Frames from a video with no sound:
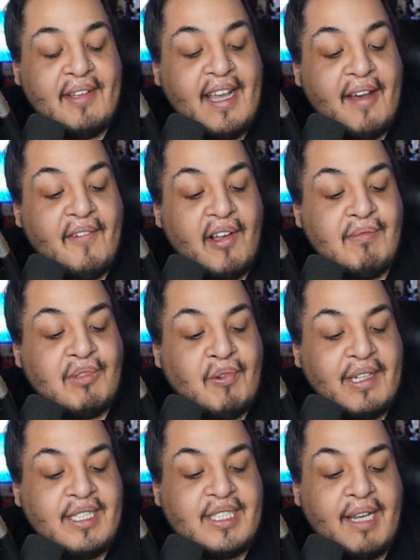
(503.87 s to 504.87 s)
we got volume
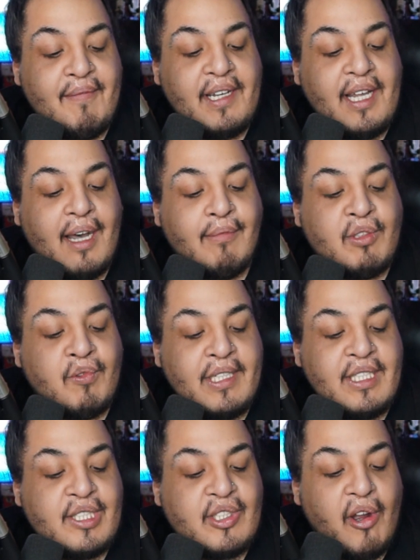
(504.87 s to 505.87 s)
27 of
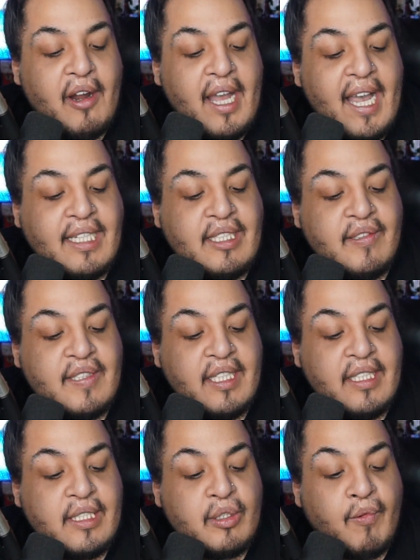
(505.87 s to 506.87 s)
Twin Star
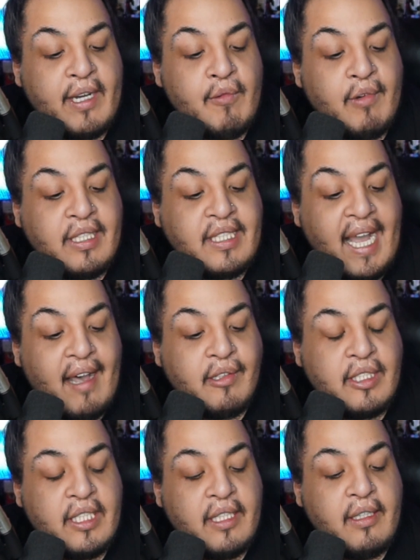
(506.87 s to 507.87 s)
Exorcist,
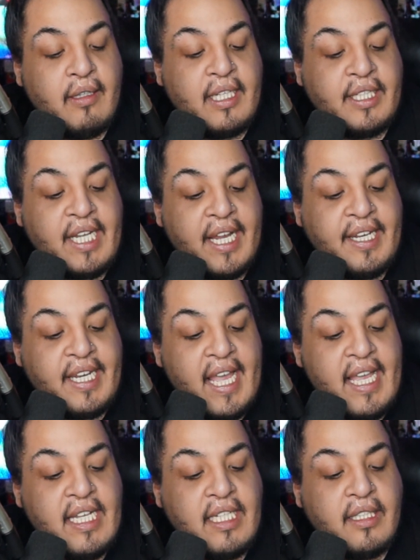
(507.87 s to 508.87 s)
21,000 in 10
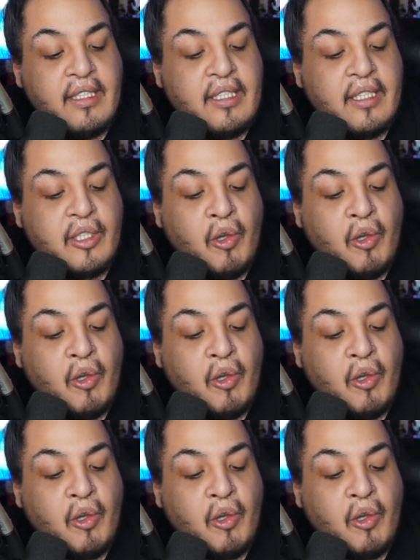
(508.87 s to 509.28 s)
days,